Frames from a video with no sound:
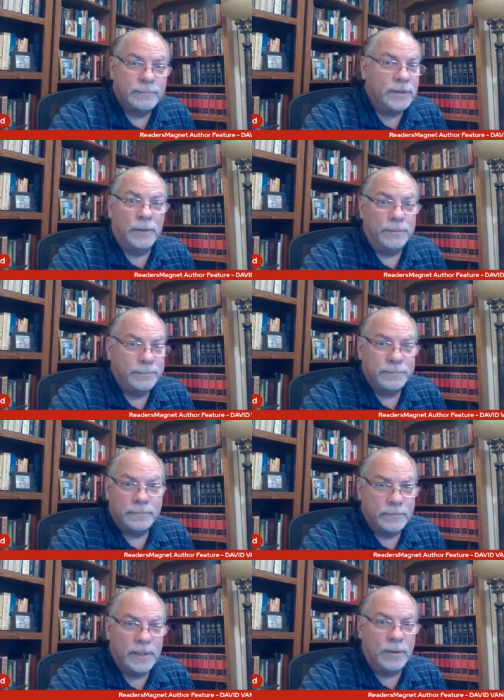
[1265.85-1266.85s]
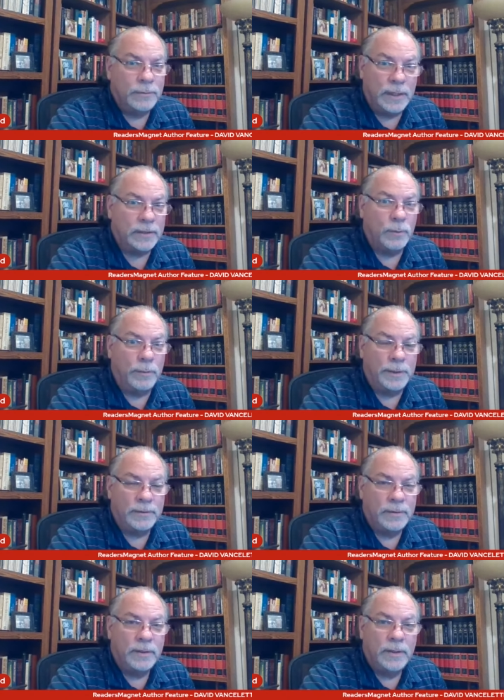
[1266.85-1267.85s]
No, no, not the woman.
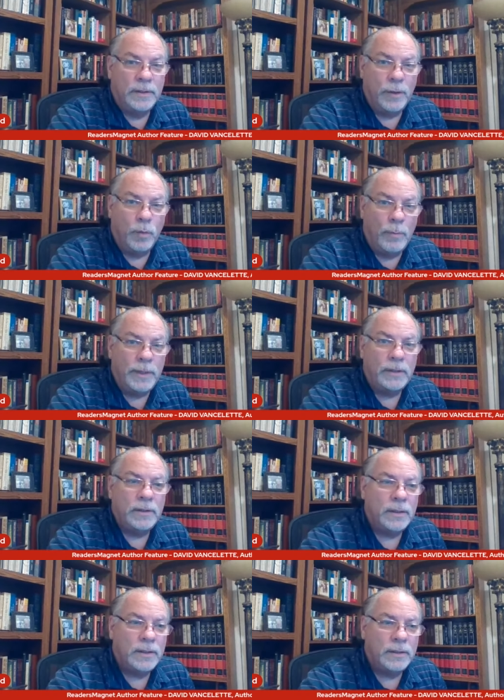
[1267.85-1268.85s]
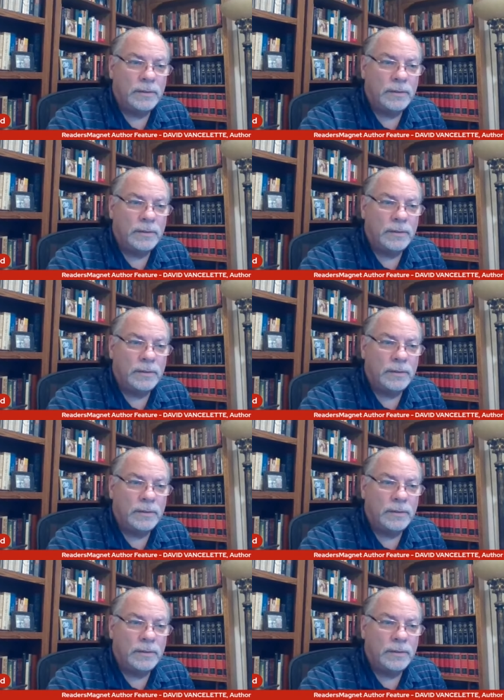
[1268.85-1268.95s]
The woman